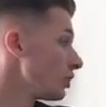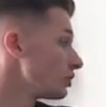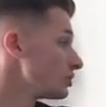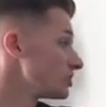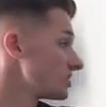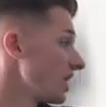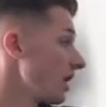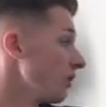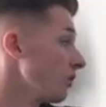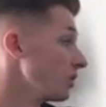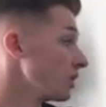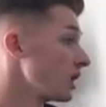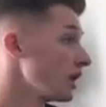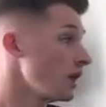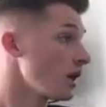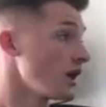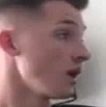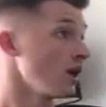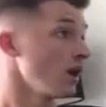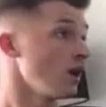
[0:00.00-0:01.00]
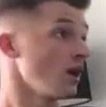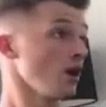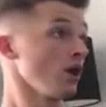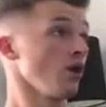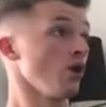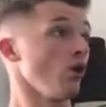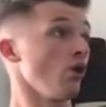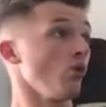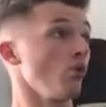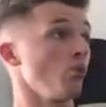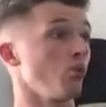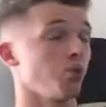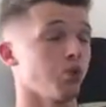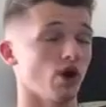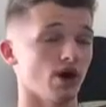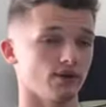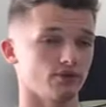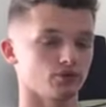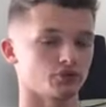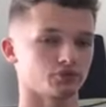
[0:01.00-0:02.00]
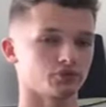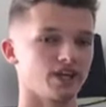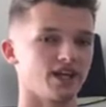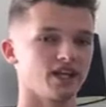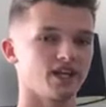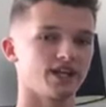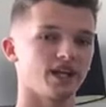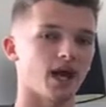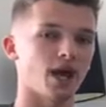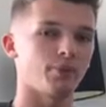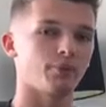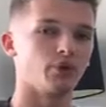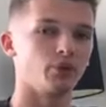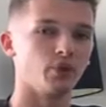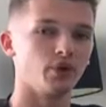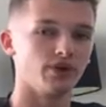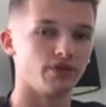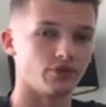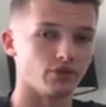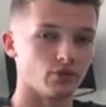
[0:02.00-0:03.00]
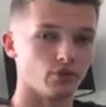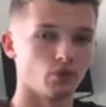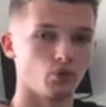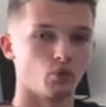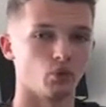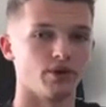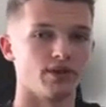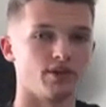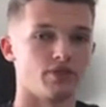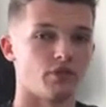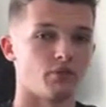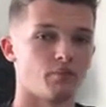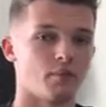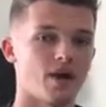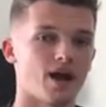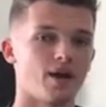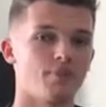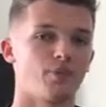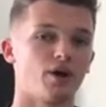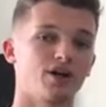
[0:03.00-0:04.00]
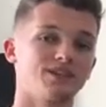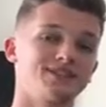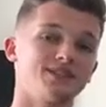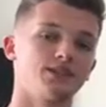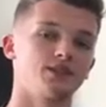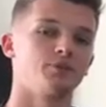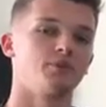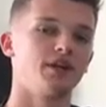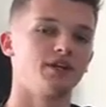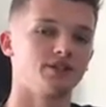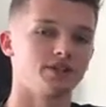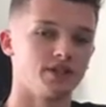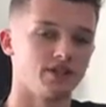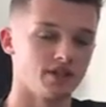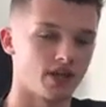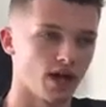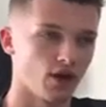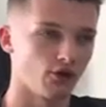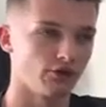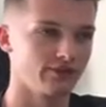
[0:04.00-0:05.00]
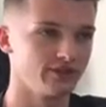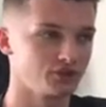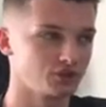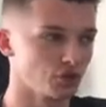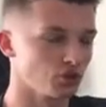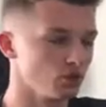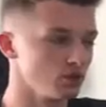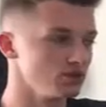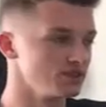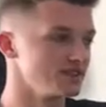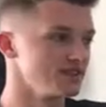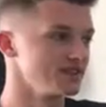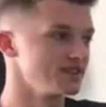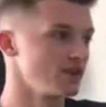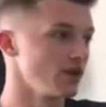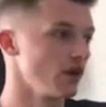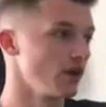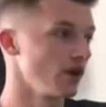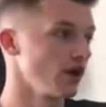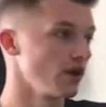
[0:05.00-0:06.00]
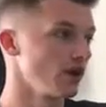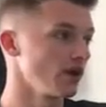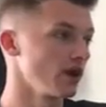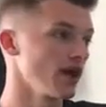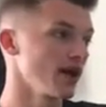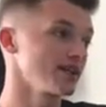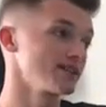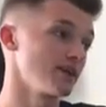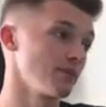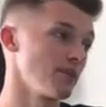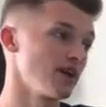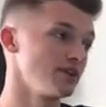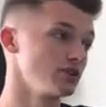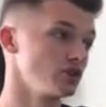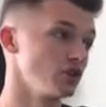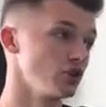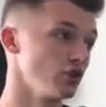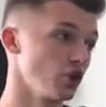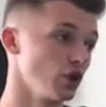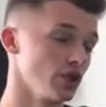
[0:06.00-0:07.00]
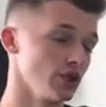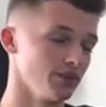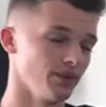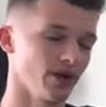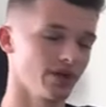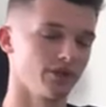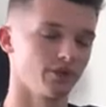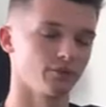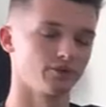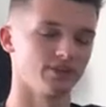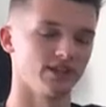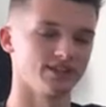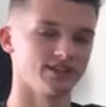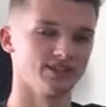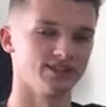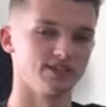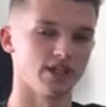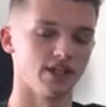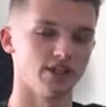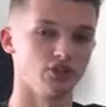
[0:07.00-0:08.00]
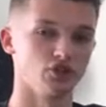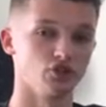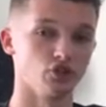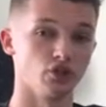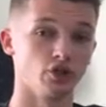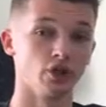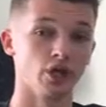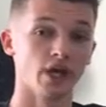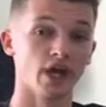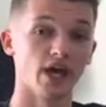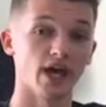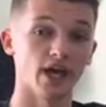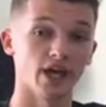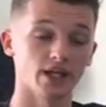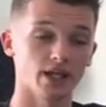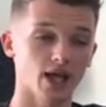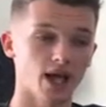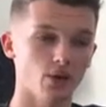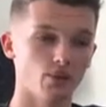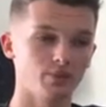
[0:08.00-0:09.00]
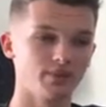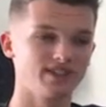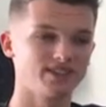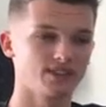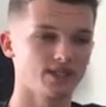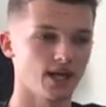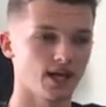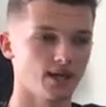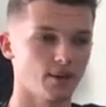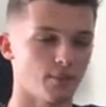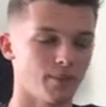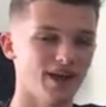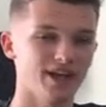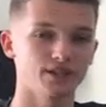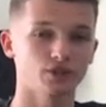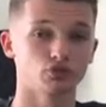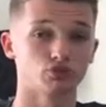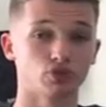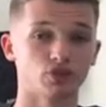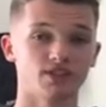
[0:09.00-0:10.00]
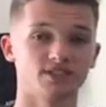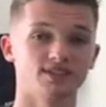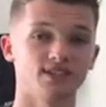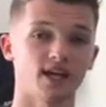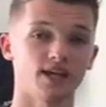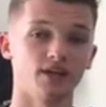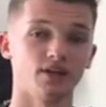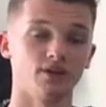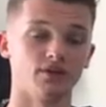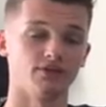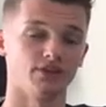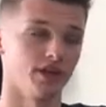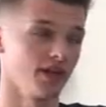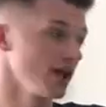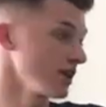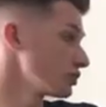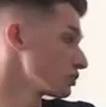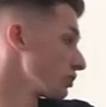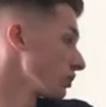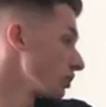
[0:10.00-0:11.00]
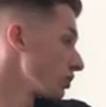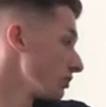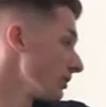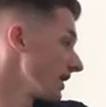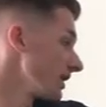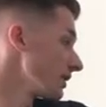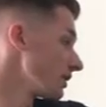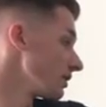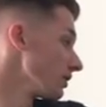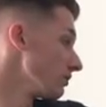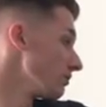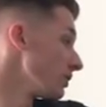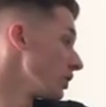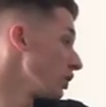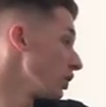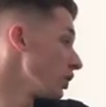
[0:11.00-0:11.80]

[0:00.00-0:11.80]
So, what I was really happy with my participation in the Healthy Schools is that, as I mentioned earlier on in the presentation, it allowed me to gain a better understanding of the national curriculum.